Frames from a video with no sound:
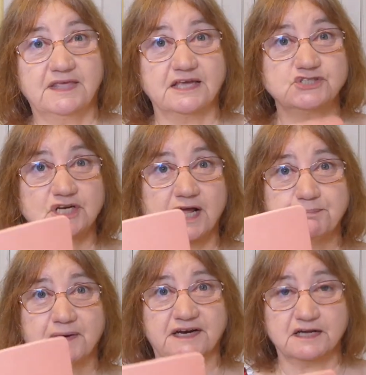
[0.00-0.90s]
catching
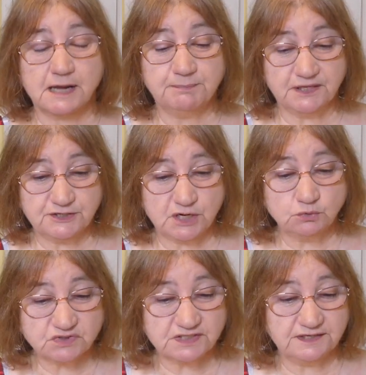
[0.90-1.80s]
up on a couple of
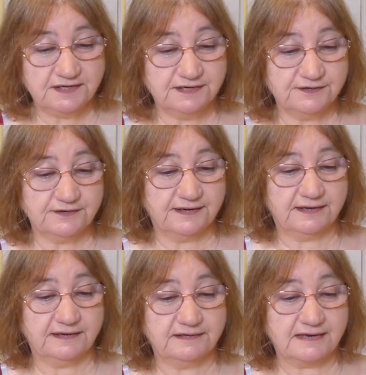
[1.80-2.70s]
notes in here,
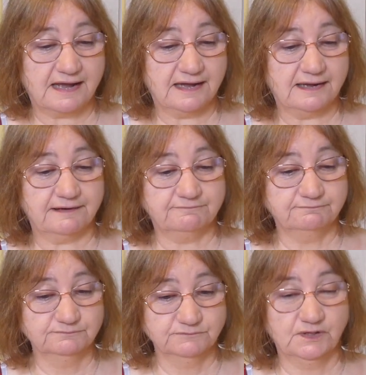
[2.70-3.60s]
and I'm
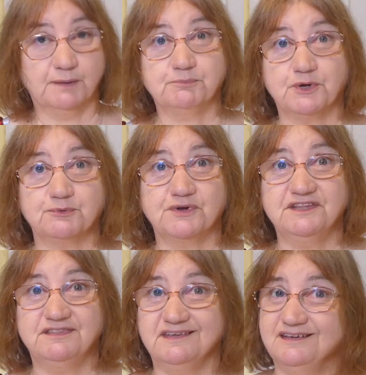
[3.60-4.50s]
going to
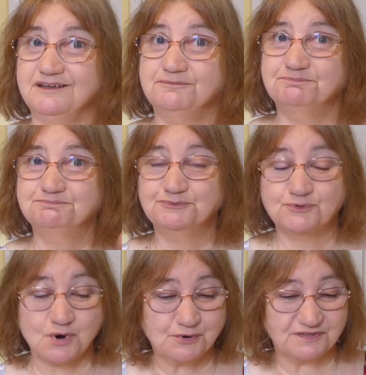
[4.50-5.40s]
read the
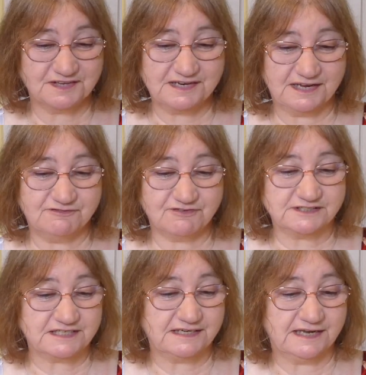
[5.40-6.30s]
quote of the day for
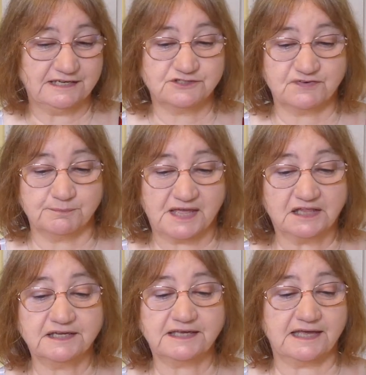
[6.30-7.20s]
today. Is from
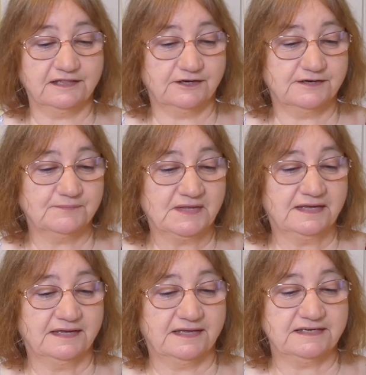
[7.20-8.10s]
Helen Keller,
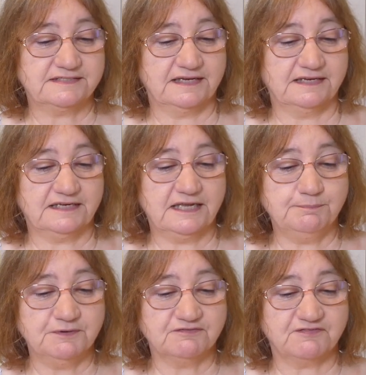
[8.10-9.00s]
and it said,
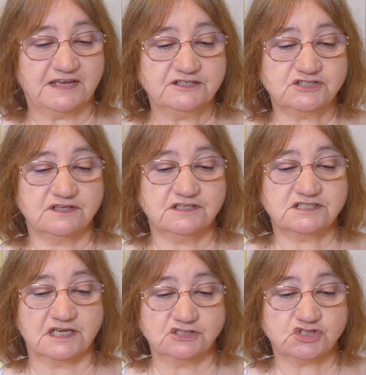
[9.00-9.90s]
"Keep your face to the
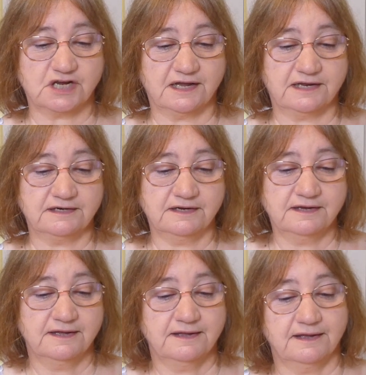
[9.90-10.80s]
sunshine
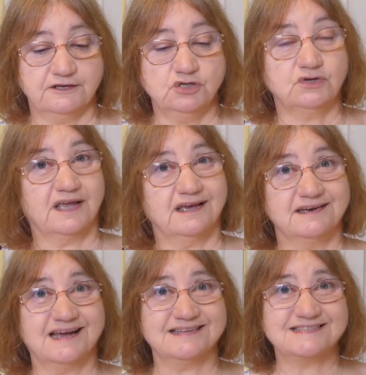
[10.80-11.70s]
and you
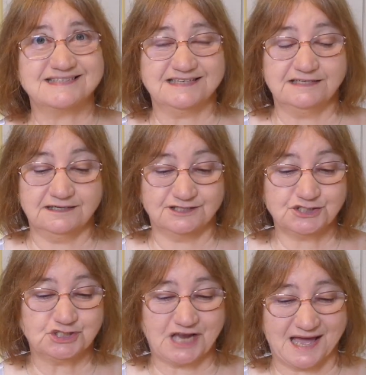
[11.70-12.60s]
cannot see a
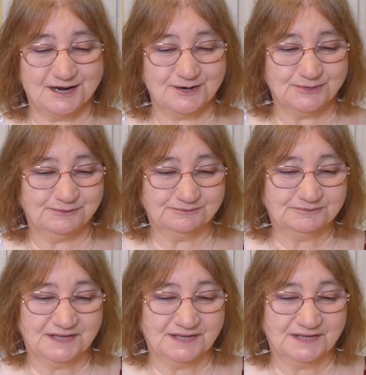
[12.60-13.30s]
shadow."